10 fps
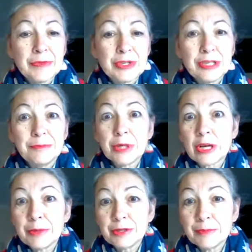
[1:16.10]
she had been
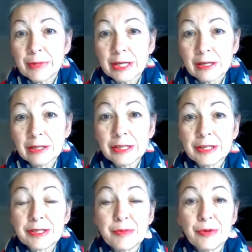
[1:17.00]
coming to my
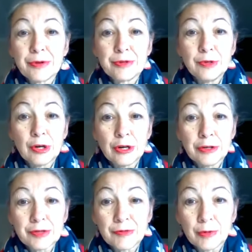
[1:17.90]
clinics with her 2
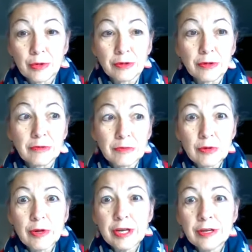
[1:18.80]
dogs for
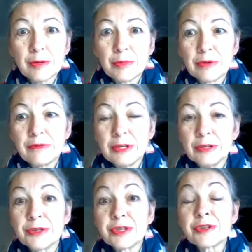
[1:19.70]
quite a number of
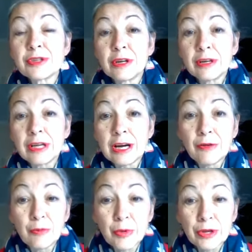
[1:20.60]
years. It started
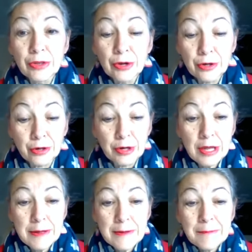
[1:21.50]
out with her
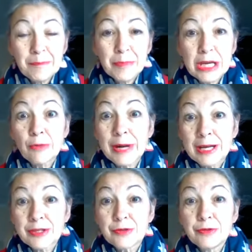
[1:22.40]
male
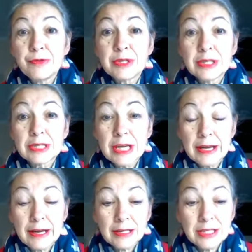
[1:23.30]
boxer, who's
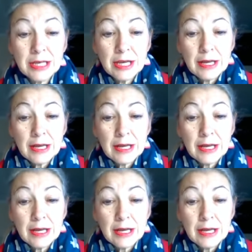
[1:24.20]
intact,